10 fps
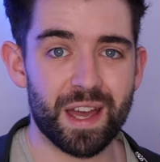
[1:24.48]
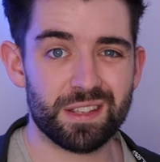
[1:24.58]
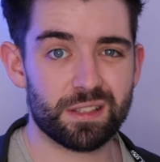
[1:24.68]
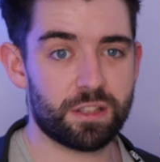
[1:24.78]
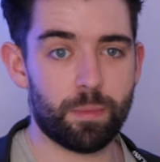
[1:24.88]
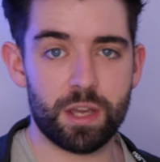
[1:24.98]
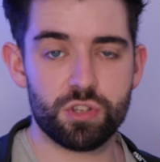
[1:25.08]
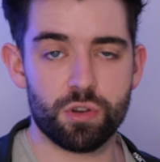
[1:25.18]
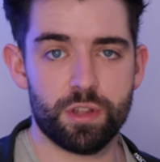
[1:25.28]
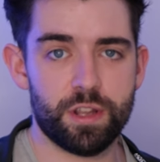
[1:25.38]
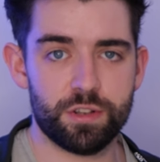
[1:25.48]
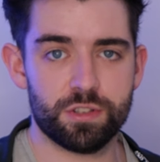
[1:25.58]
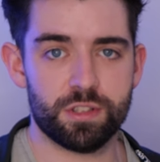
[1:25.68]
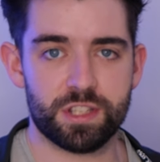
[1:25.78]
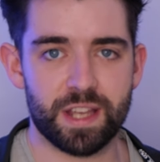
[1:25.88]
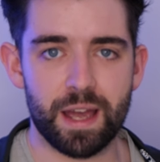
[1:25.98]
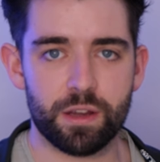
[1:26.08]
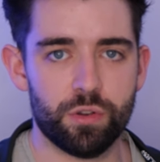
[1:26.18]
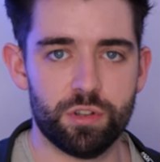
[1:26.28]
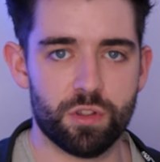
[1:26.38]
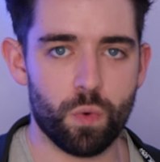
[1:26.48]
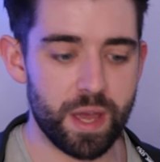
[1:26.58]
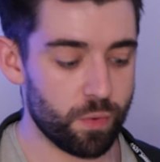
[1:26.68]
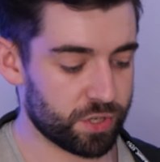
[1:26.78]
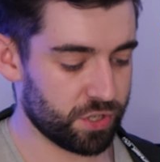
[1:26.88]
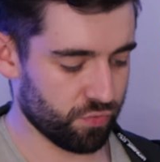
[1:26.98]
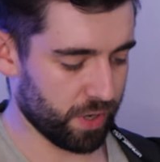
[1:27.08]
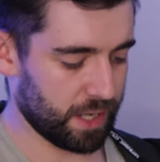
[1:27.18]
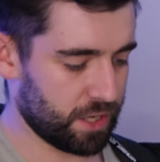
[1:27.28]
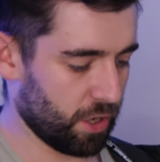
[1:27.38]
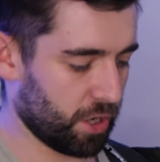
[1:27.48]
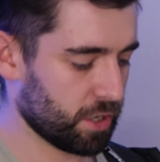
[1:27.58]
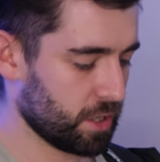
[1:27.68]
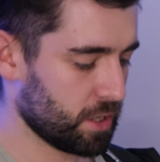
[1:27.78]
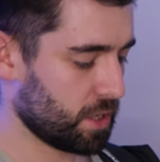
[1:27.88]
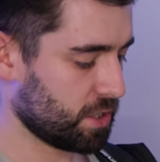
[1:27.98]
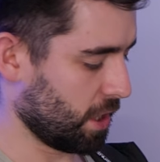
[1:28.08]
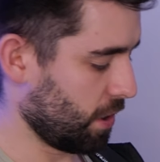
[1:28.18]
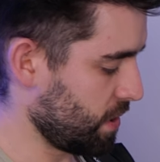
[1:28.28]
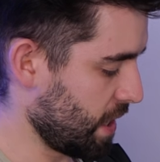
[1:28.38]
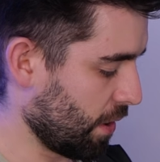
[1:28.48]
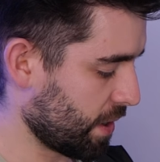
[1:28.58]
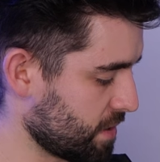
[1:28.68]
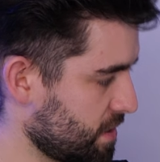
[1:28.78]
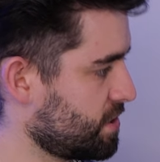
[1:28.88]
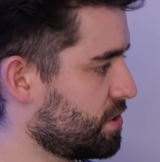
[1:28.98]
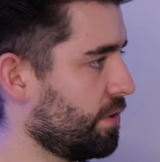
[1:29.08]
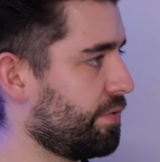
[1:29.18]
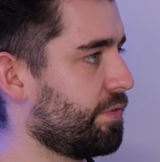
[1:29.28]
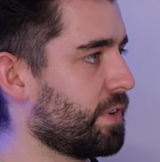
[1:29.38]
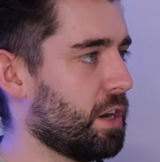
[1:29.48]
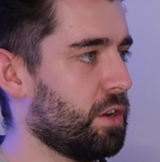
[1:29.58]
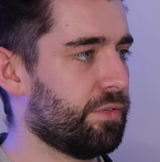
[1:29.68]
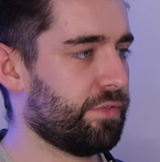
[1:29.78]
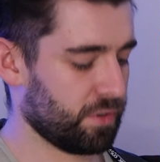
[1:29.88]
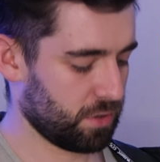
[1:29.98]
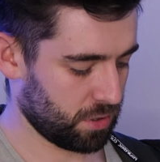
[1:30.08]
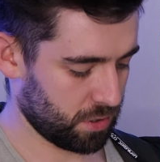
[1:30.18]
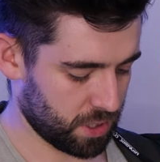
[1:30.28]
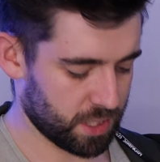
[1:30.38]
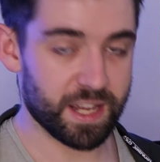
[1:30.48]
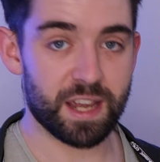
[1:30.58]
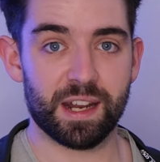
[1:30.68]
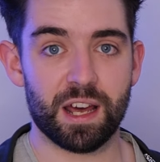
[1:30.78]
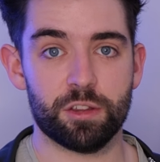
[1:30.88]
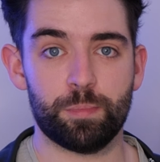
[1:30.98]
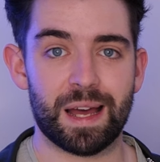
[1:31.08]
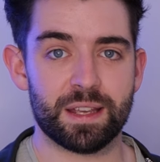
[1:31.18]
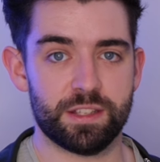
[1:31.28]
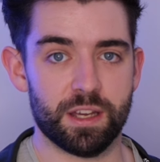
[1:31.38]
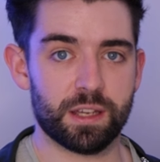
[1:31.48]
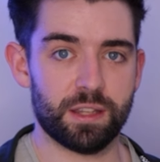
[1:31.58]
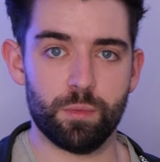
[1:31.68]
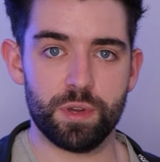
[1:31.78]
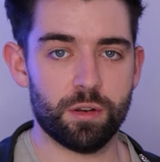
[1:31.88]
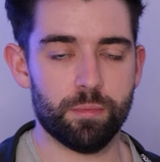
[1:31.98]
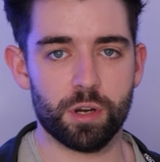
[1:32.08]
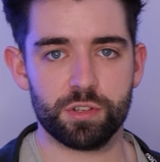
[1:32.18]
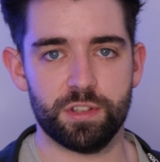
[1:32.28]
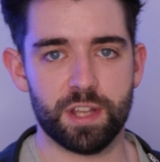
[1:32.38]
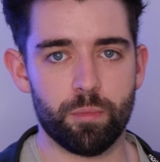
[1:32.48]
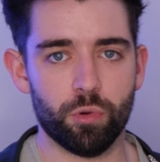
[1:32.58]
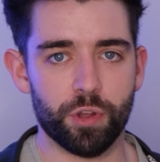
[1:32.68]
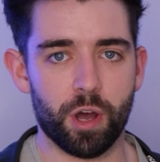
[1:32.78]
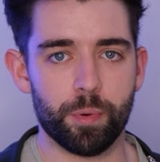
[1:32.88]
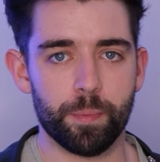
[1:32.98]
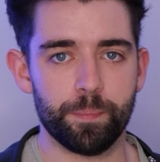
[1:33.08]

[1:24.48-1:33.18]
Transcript: desk to make sure that it doesn't sag under the weight, which is really good. So yeah, I'll get this stuff kind of taken out of the plastic and then we can unbox the tabletop.